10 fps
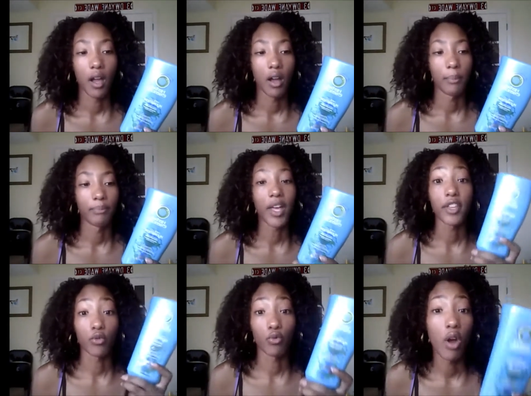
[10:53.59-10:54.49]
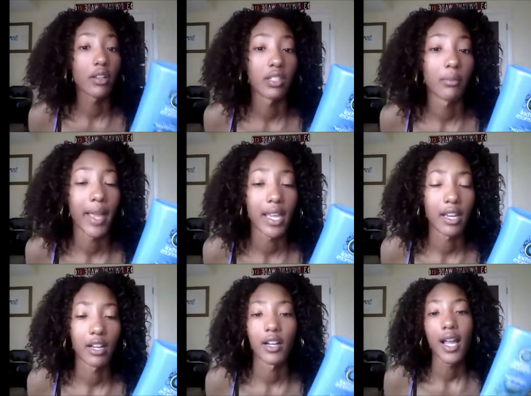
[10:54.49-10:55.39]
um, nothing wrong to my
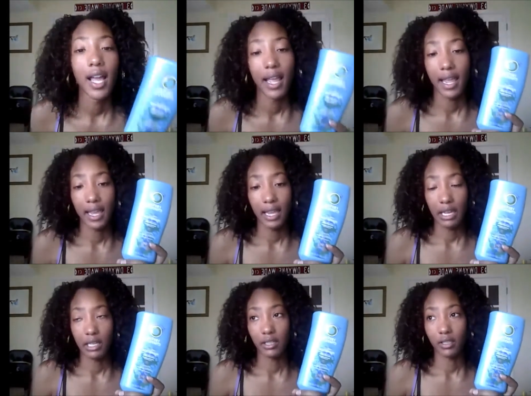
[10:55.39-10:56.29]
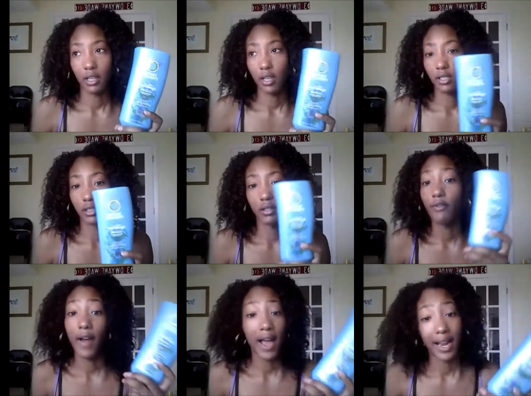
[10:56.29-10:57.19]
hair. And it's
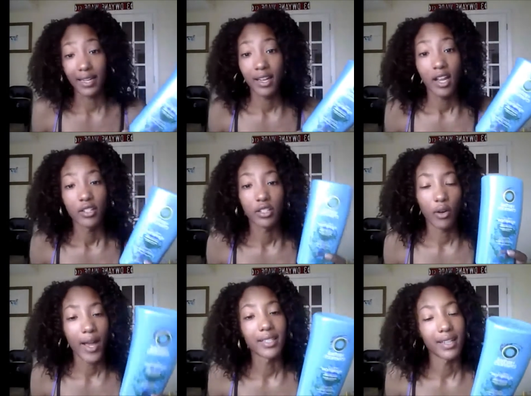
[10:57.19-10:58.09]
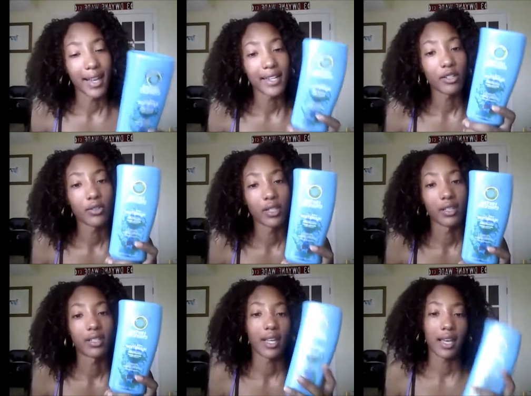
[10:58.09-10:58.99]
fine. So I like
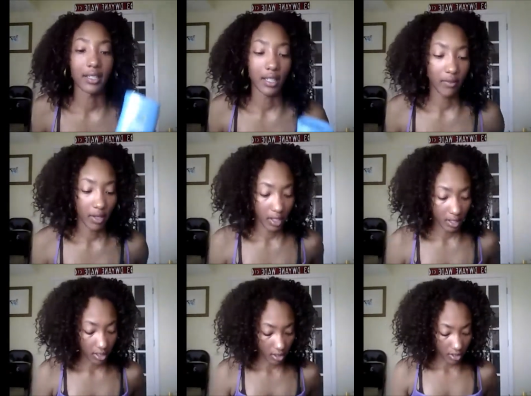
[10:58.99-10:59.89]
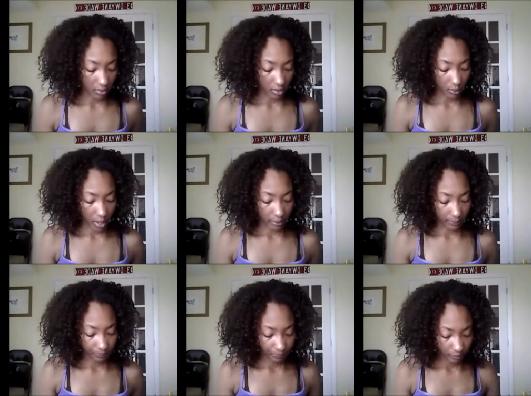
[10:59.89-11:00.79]
using this as a leave-in conditioner as well.
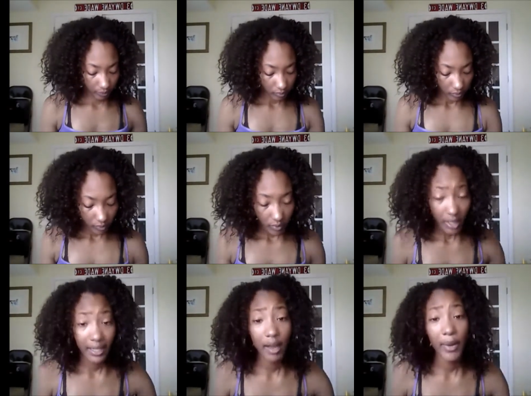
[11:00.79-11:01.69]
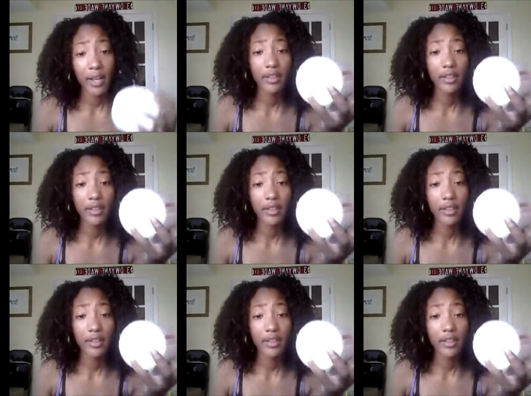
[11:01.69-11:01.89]
Now, my